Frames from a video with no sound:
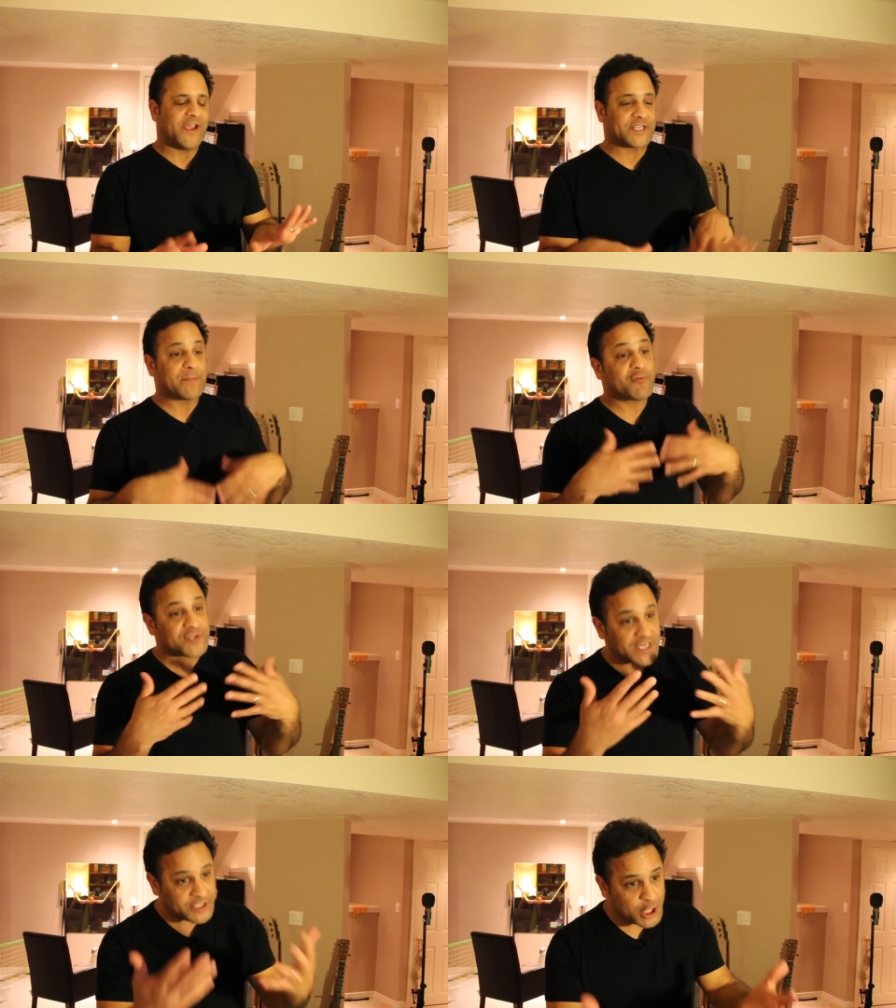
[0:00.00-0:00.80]
as I
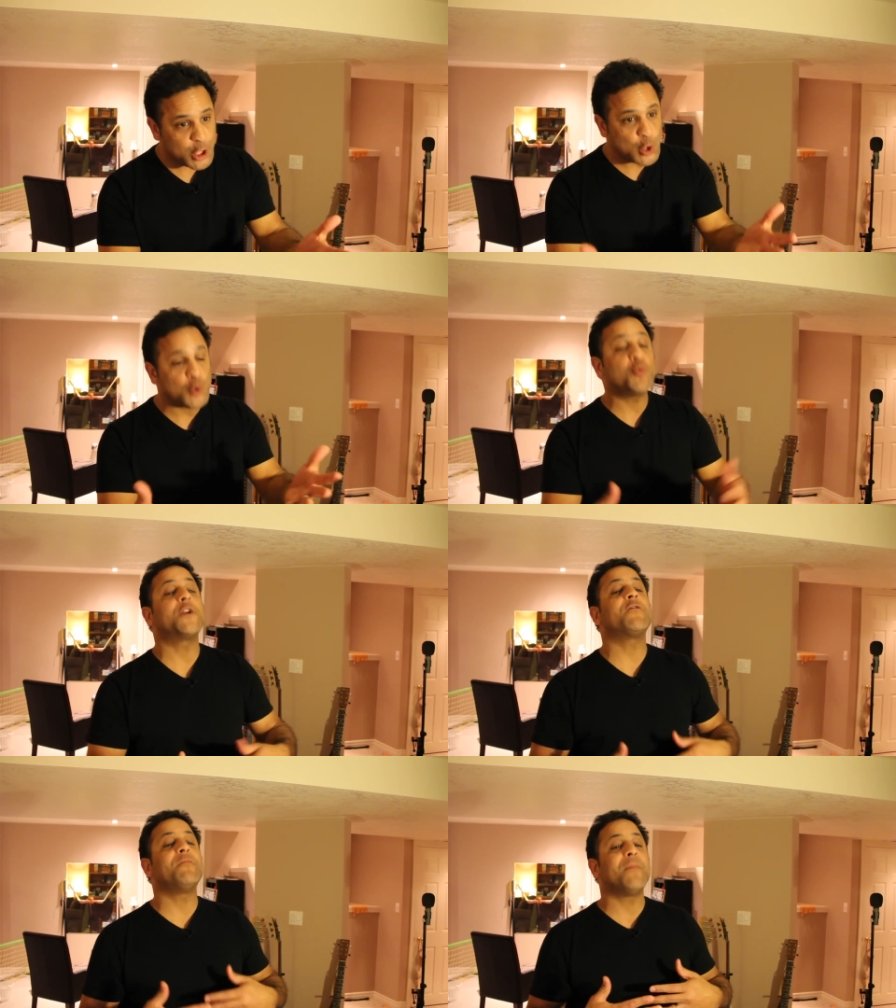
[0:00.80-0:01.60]
present to you one
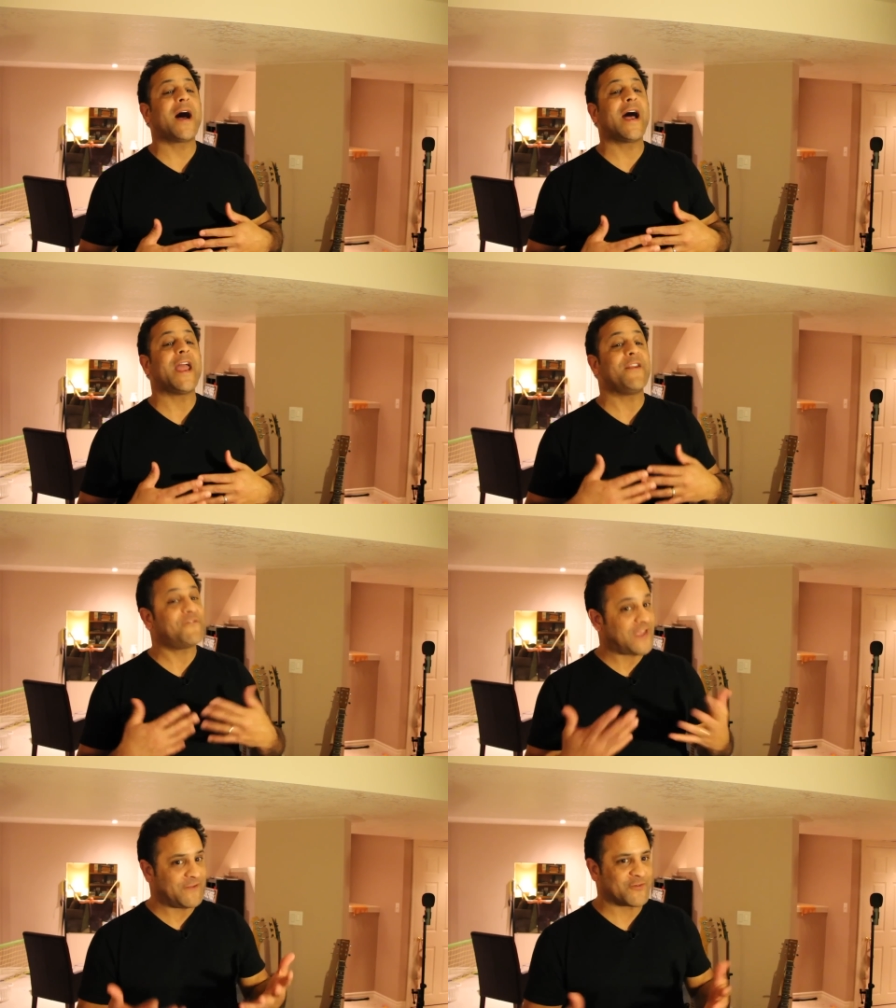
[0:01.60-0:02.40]
of my
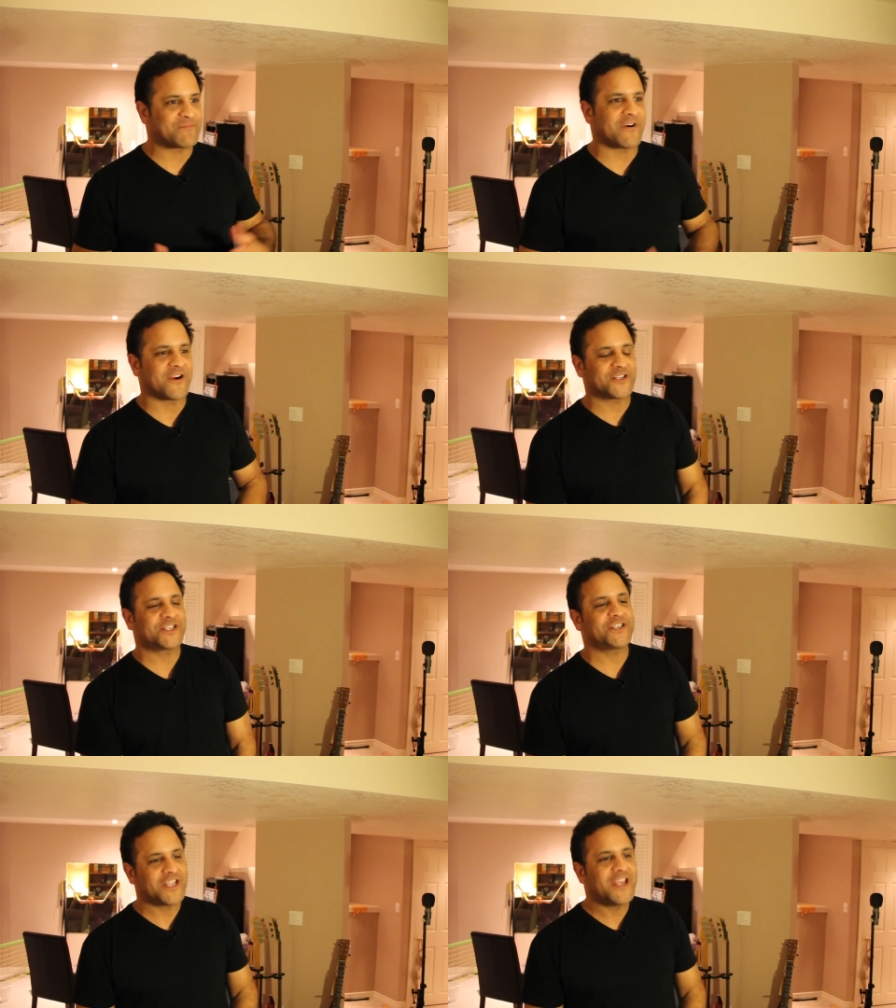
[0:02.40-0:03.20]
favorite
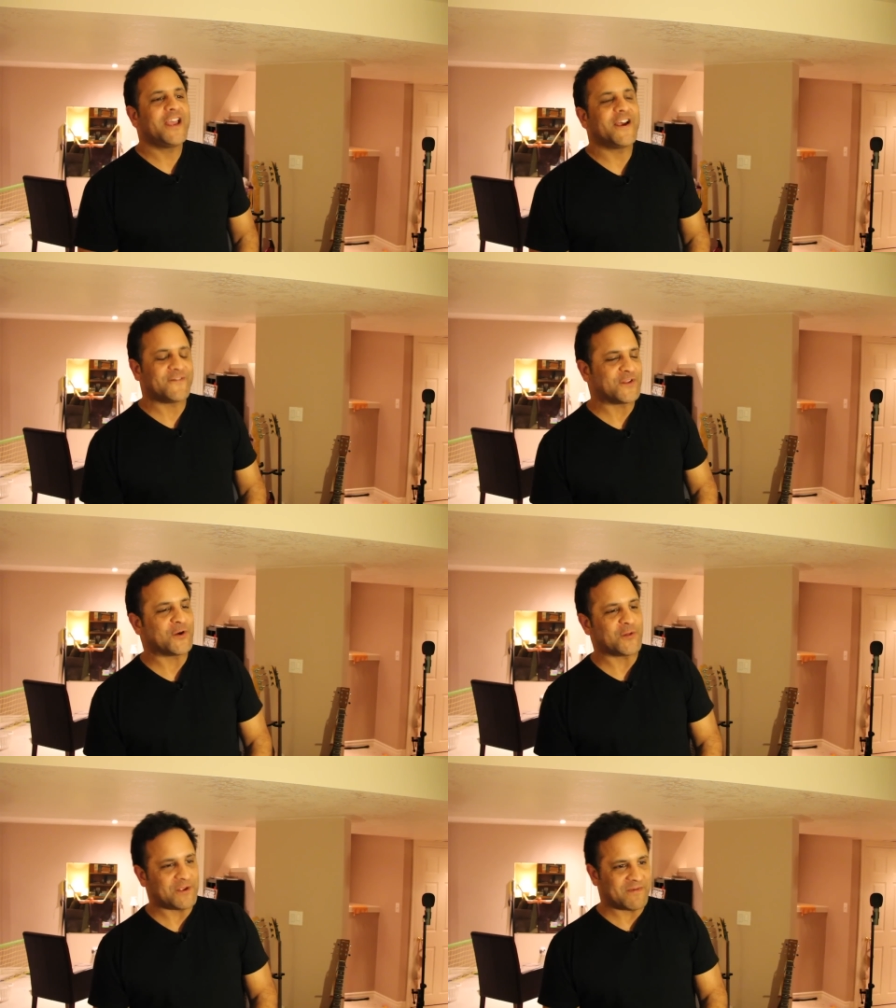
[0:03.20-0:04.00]
parts of the
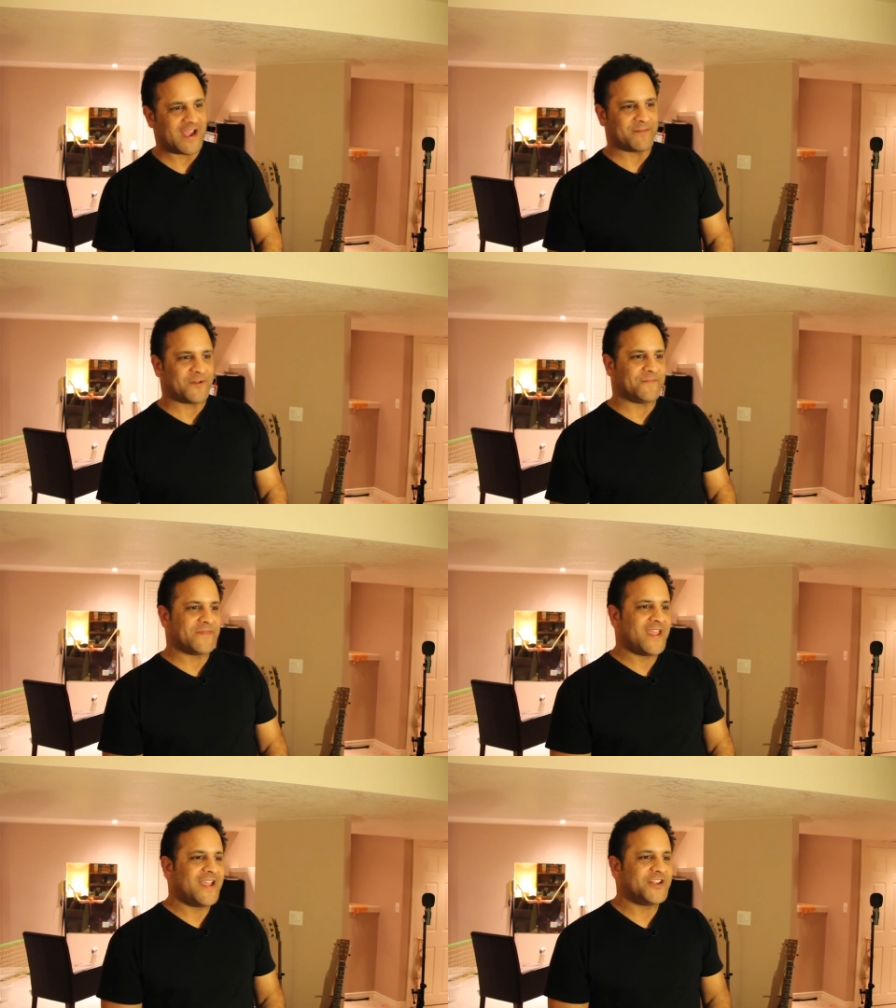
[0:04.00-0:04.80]
Holy Bible.
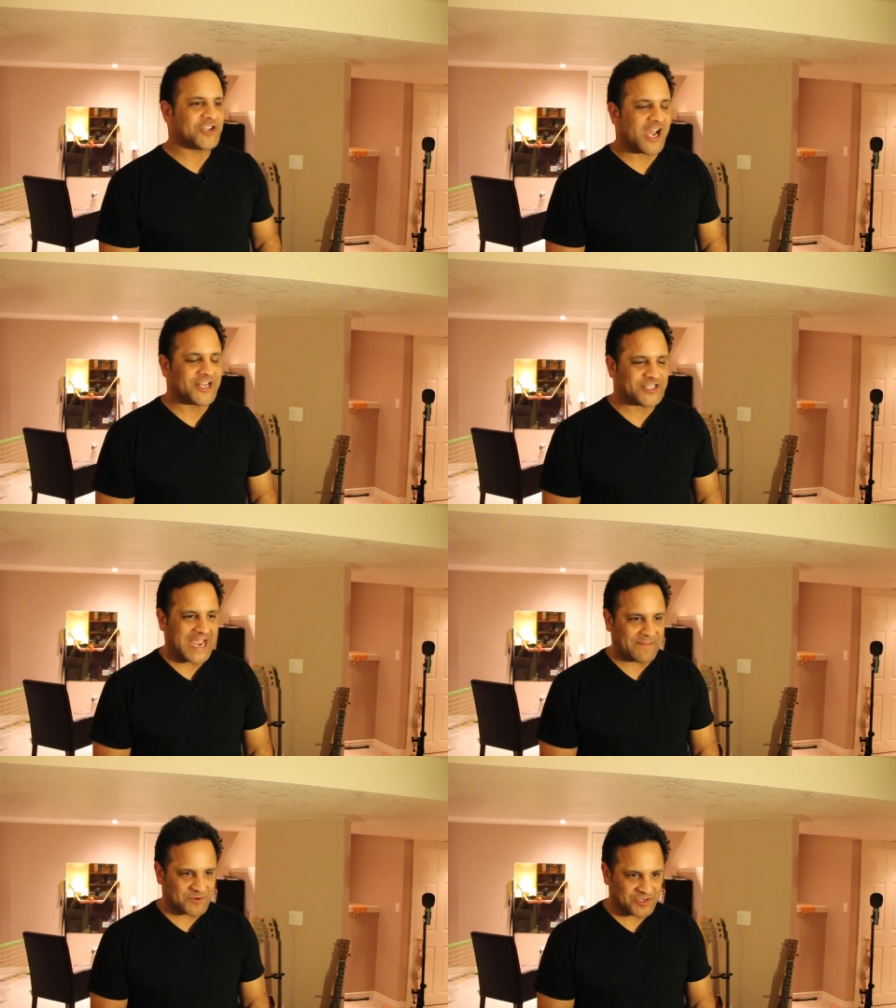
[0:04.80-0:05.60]
John
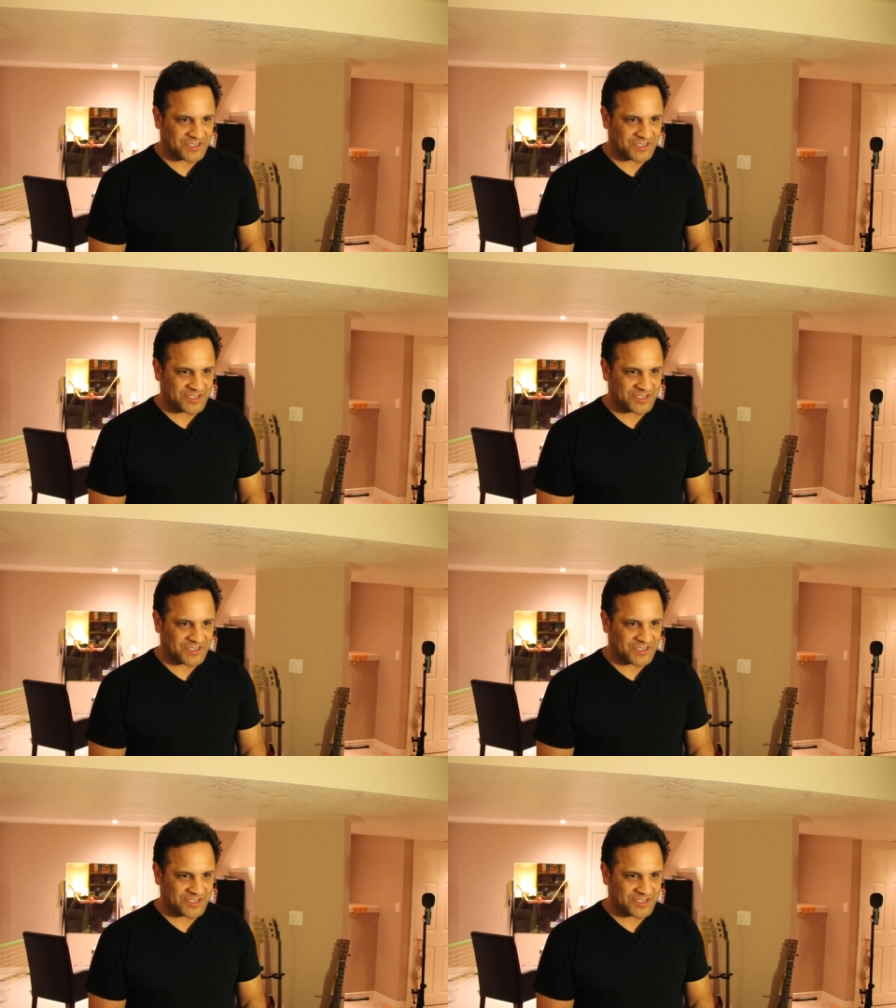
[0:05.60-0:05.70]
chapter